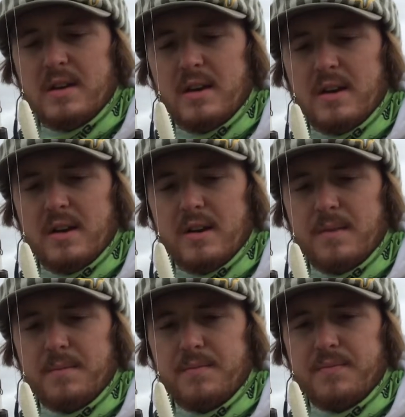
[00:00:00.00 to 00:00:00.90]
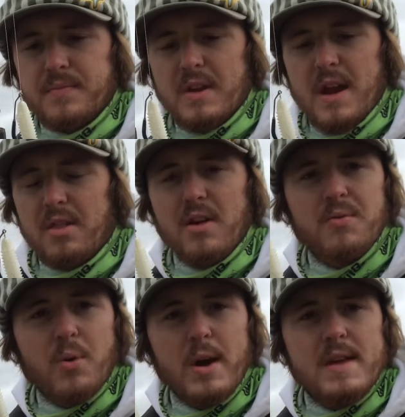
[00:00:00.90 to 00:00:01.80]
And I love
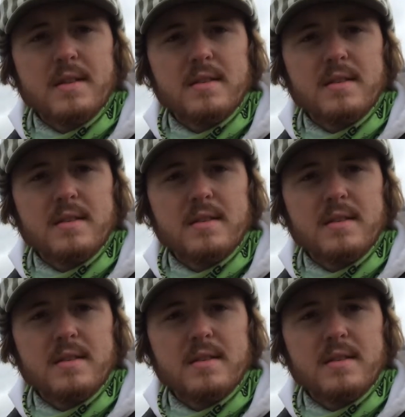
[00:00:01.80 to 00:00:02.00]
white.